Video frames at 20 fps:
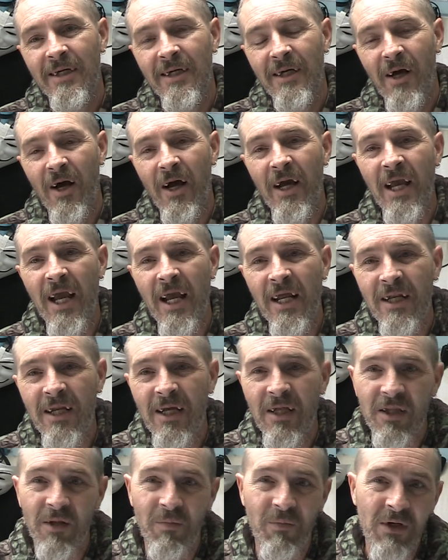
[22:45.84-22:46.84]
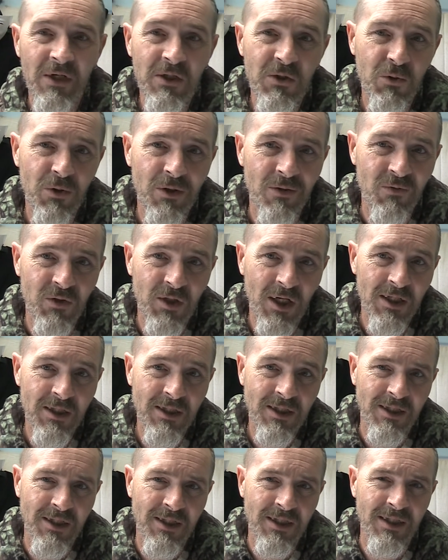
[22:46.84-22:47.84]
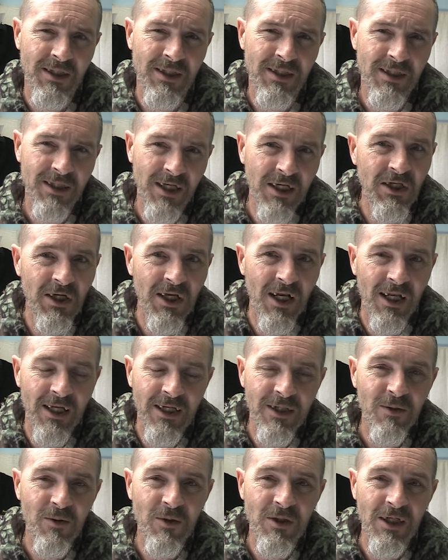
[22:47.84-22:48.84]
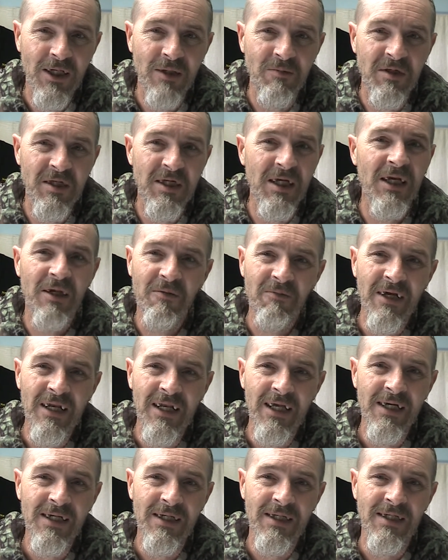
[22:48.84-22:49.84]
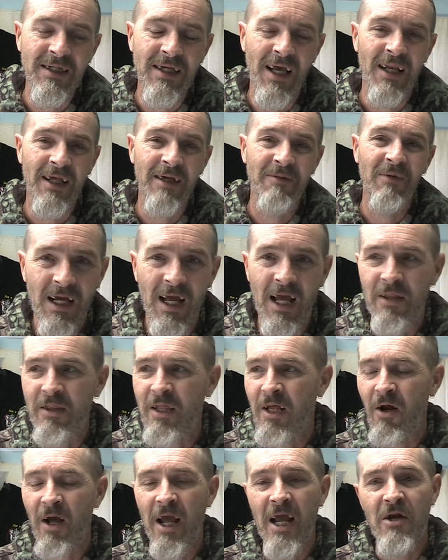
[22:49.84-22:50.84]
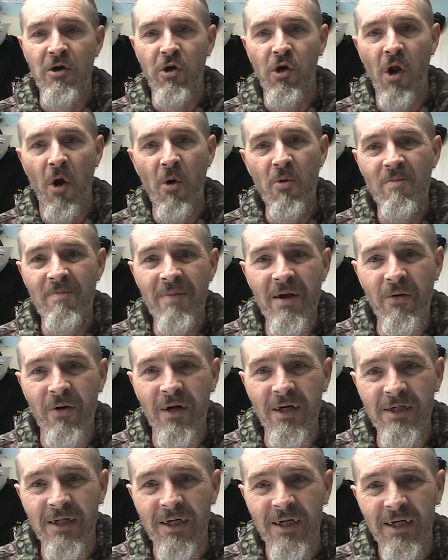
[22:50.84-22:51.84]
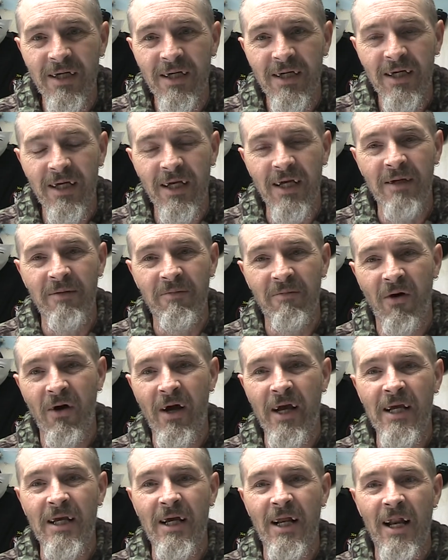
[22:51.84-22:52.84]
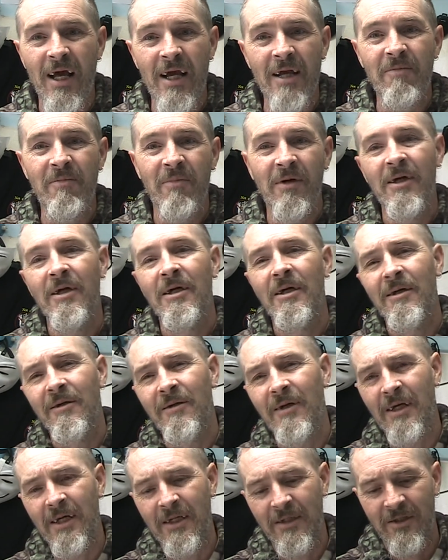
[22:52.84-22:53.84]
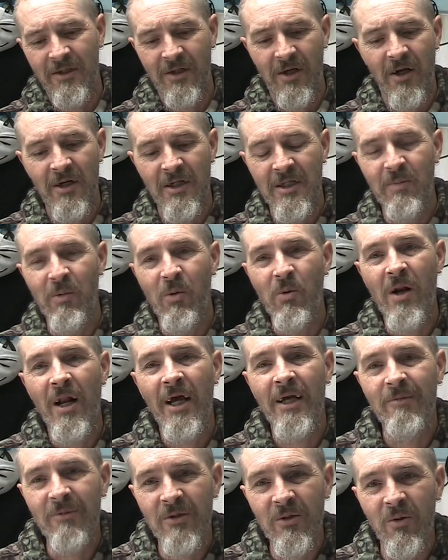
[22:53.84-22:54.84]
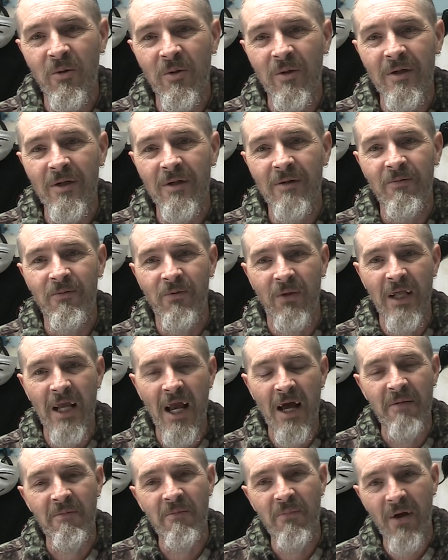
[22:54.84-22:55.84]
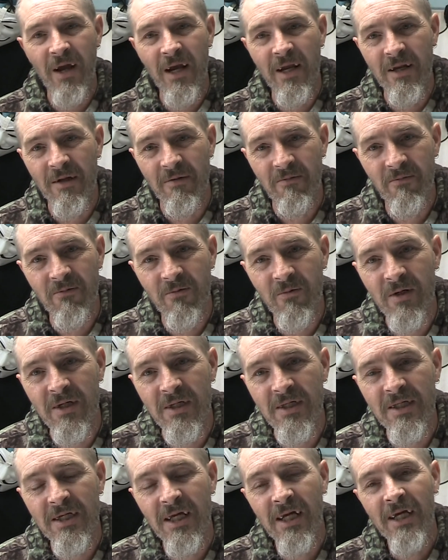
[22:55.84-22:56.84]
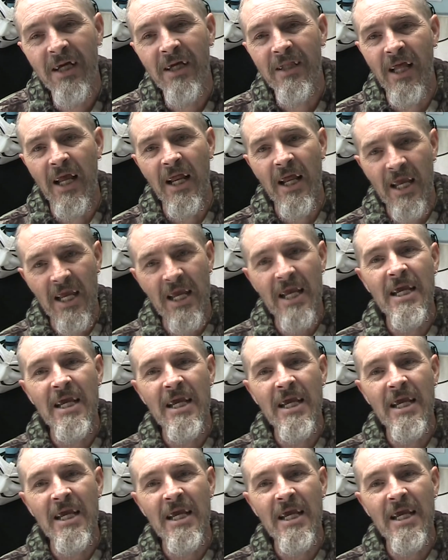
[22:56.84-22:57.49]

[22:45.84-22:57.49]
I had the Ministry of Justice's senior legal team sending me letters telling me that I had no merit in my claim to go to small claims court for the unpaid invoice that he